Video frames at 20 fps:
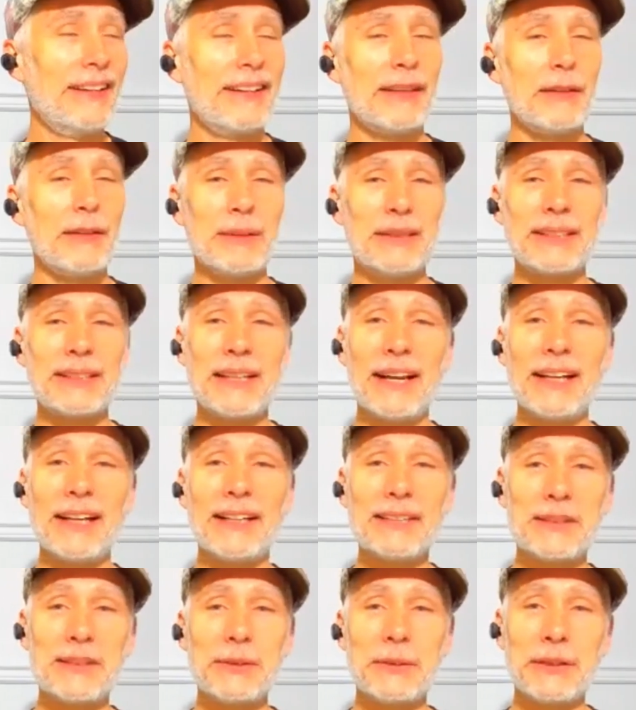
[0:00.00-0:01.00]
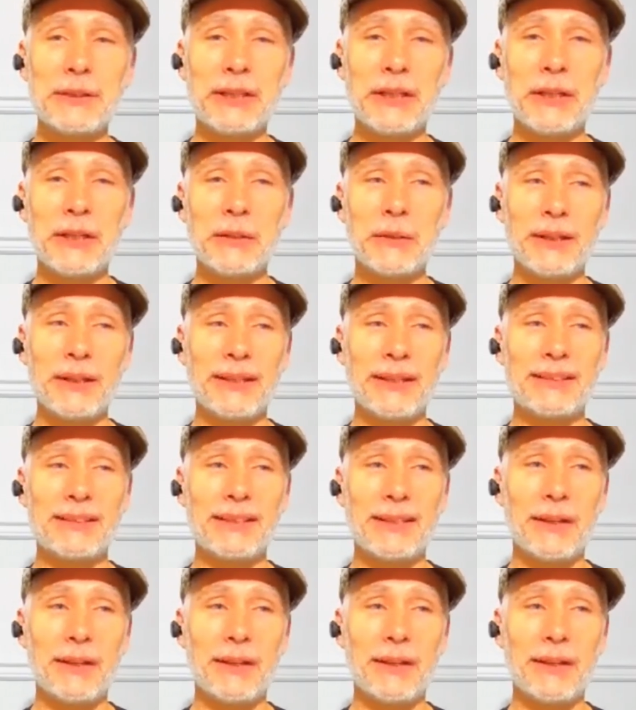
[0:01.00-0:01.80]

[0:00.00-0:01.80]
the massage studio is